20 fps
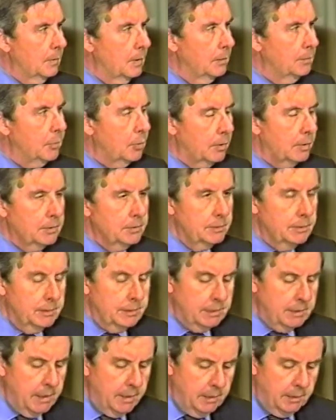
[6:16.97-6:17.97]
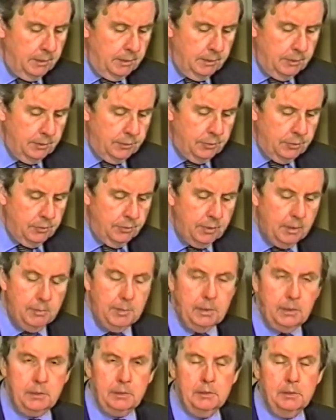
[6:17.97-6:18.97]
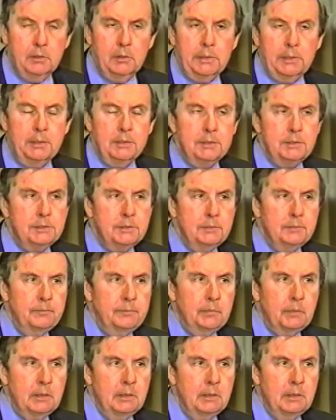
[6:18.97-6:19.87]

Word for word: important to say to an American audience,